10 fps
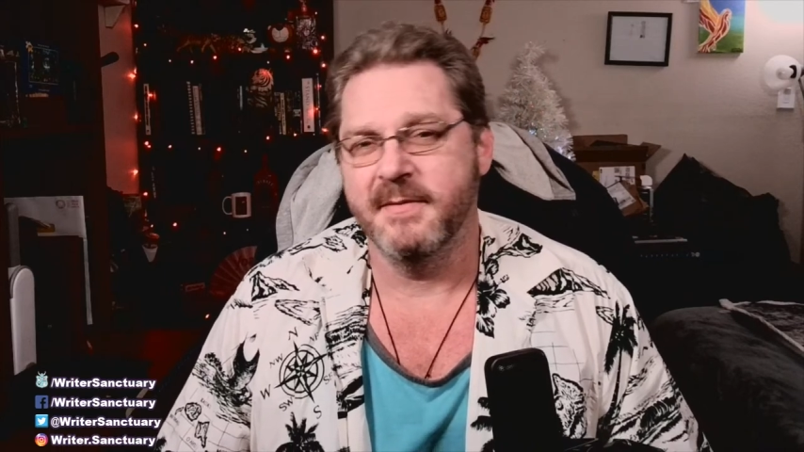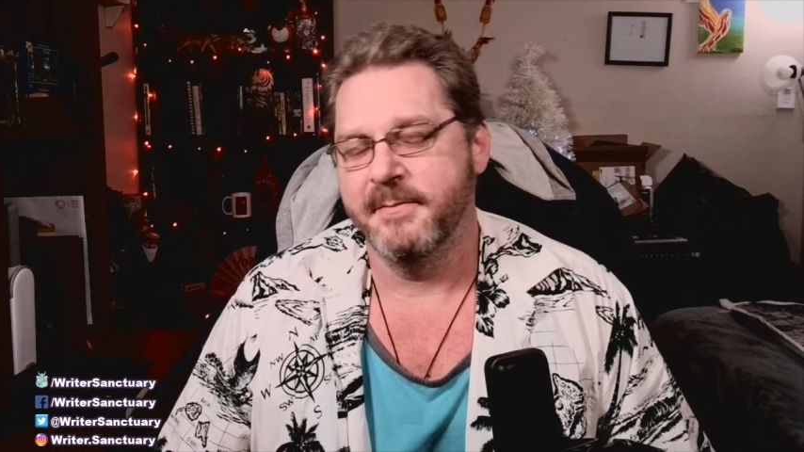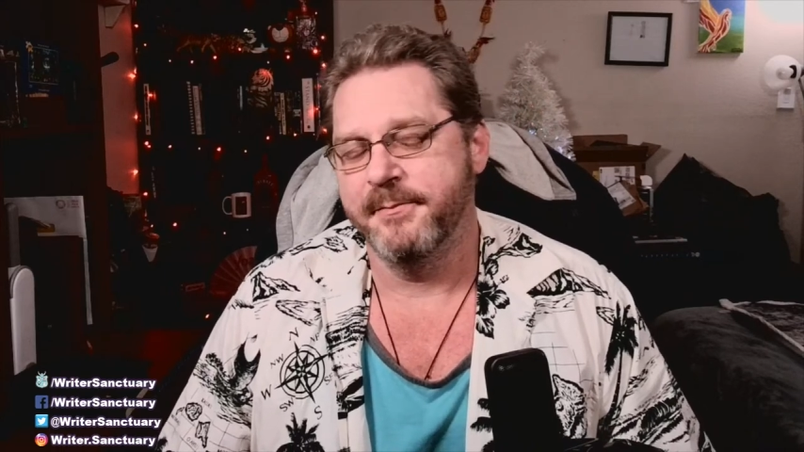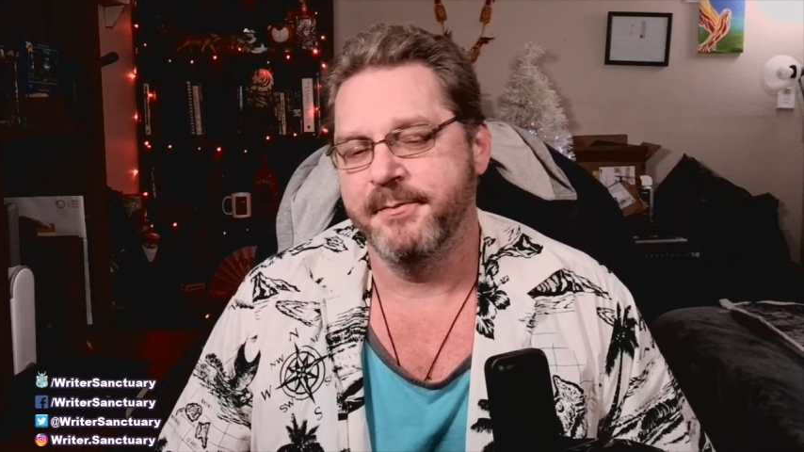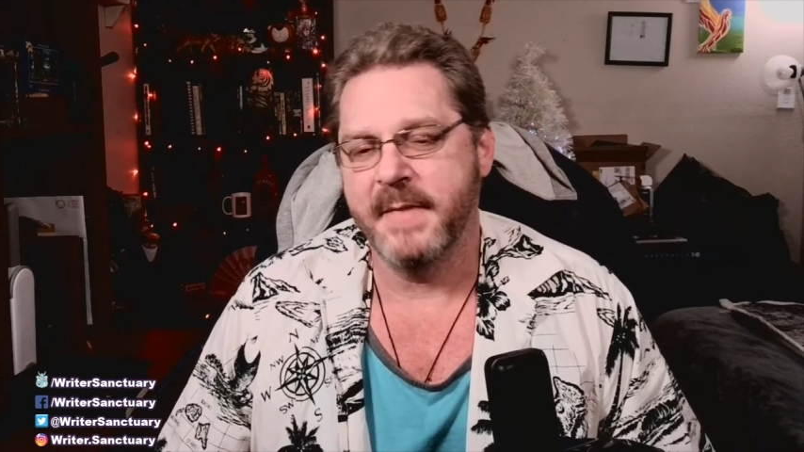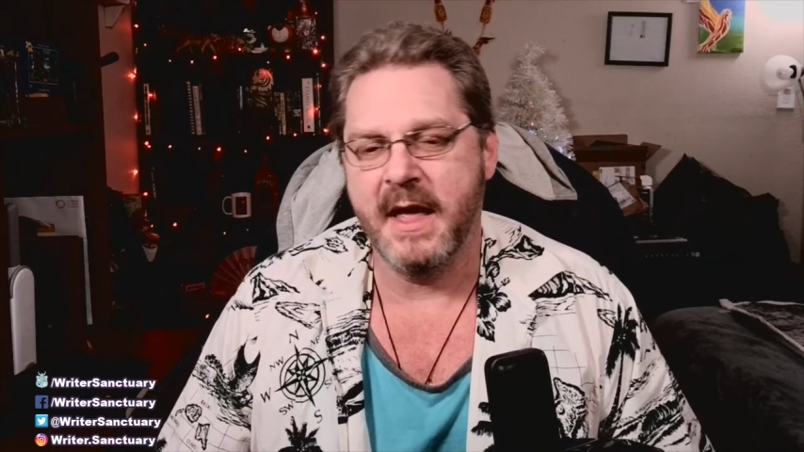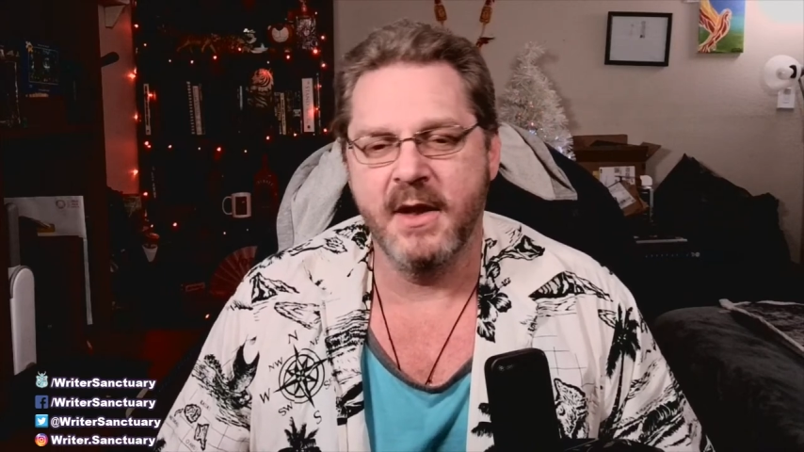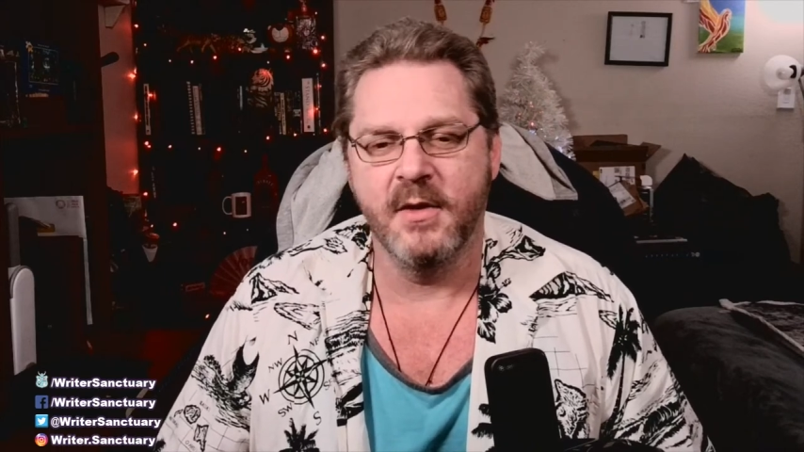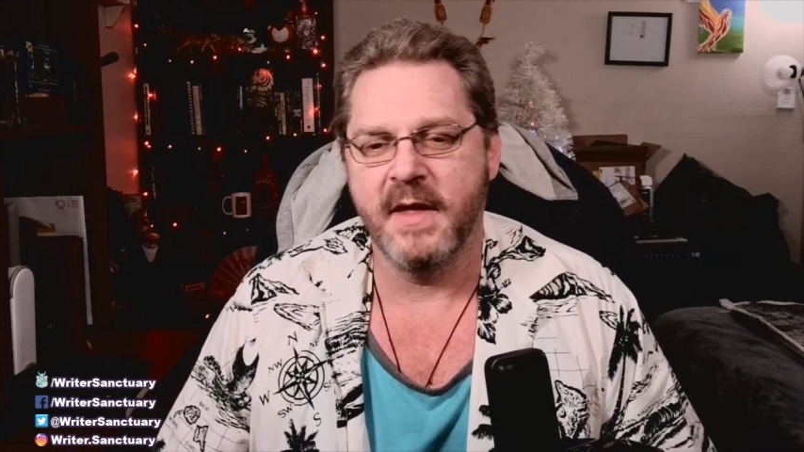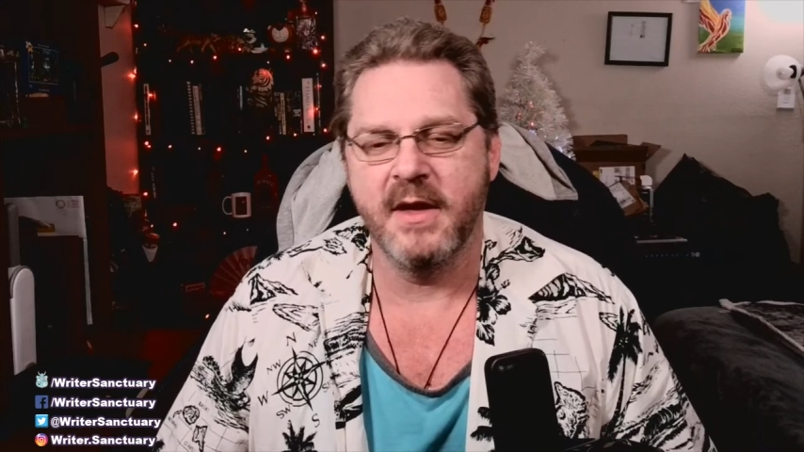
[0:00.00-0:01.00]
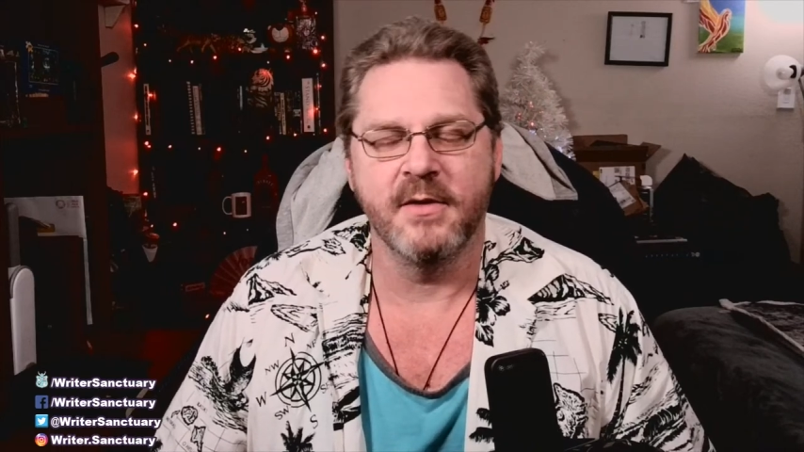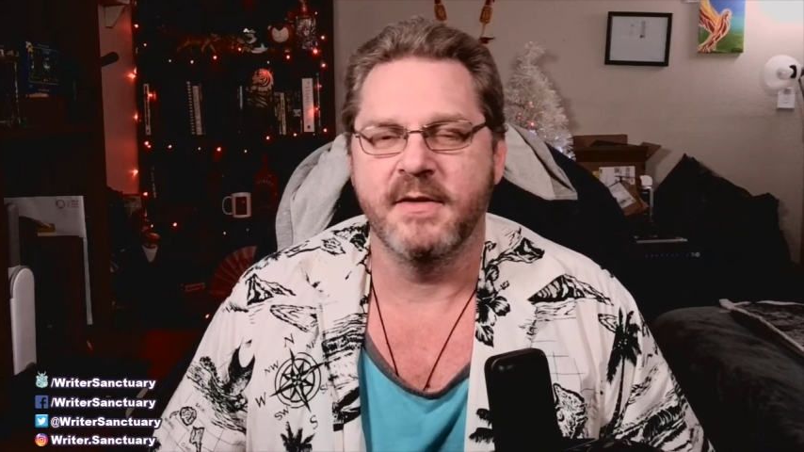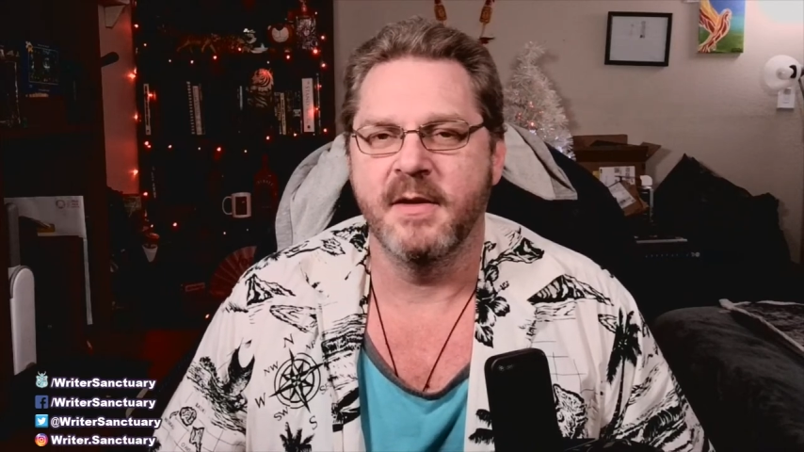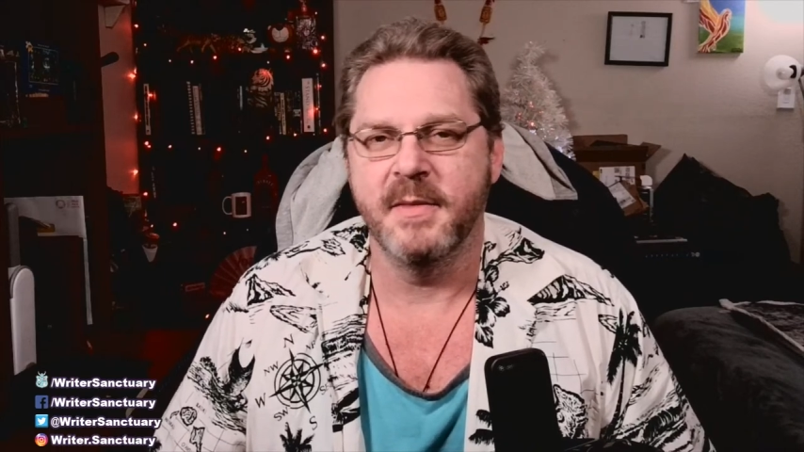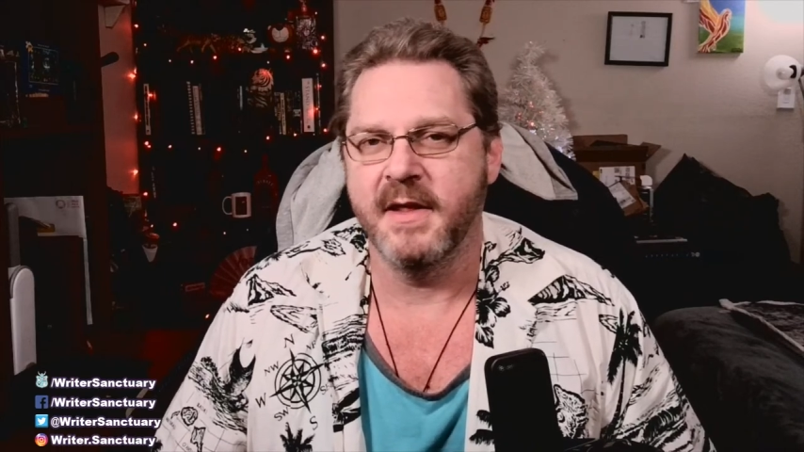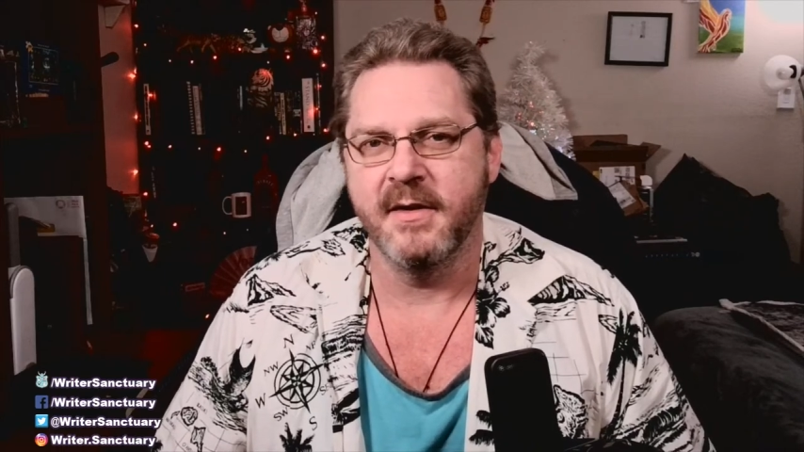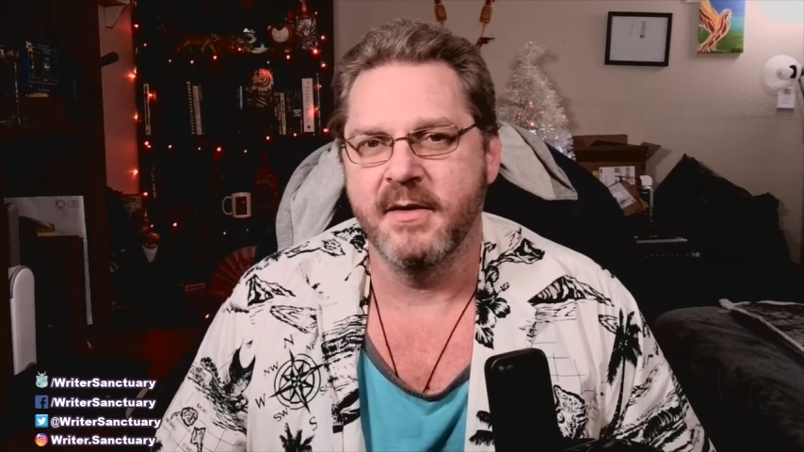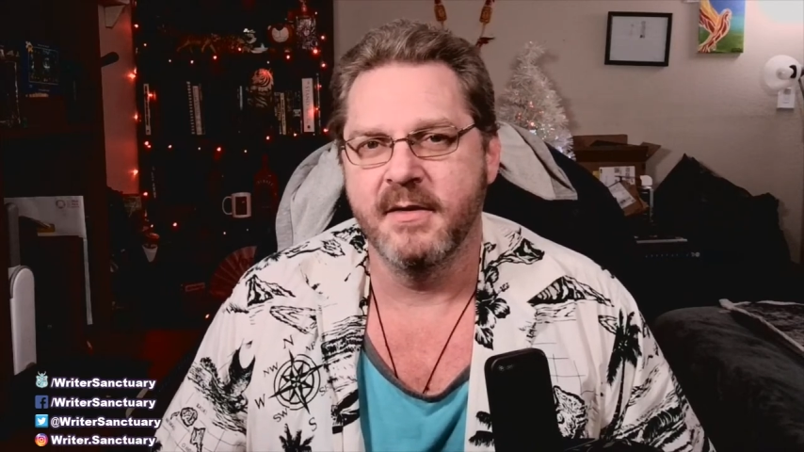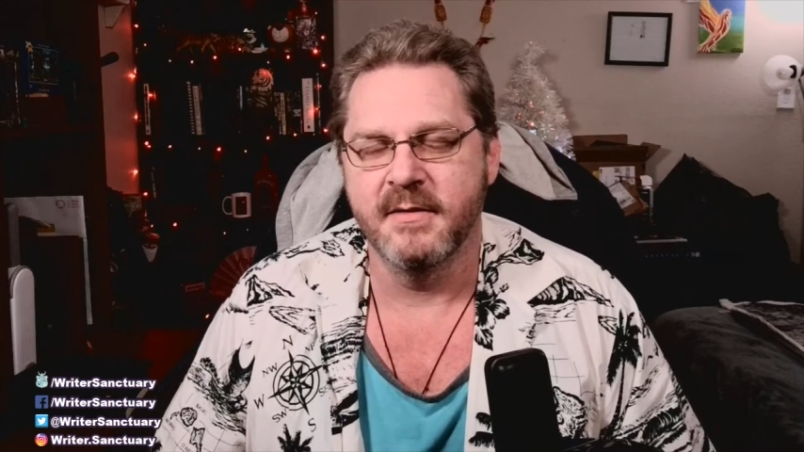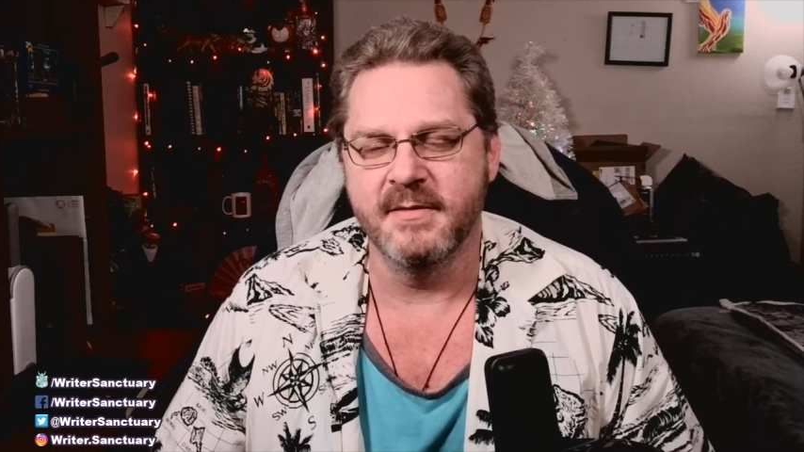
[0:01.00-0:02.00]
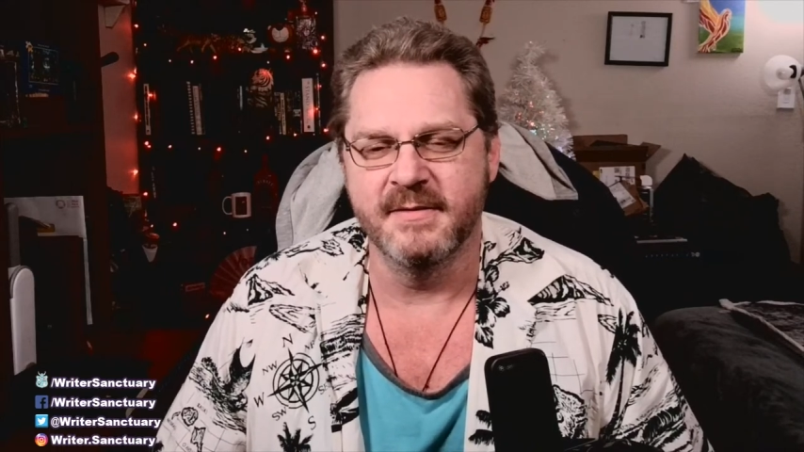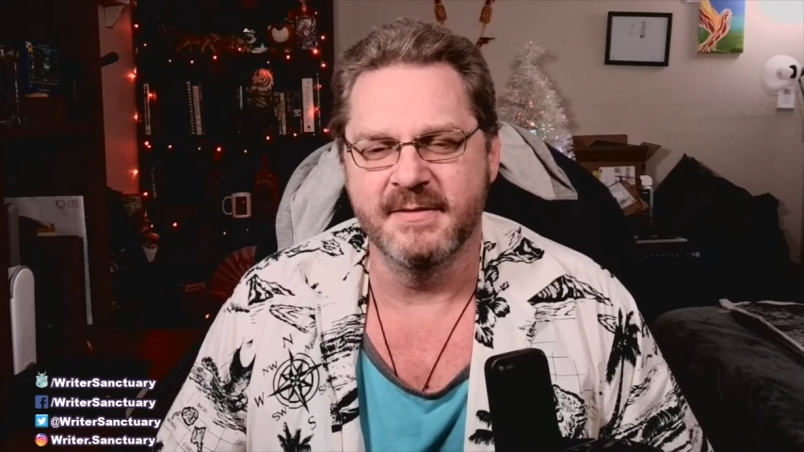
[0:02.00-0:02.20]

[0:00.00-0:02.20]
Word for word: but I know they ain't gonna send me there.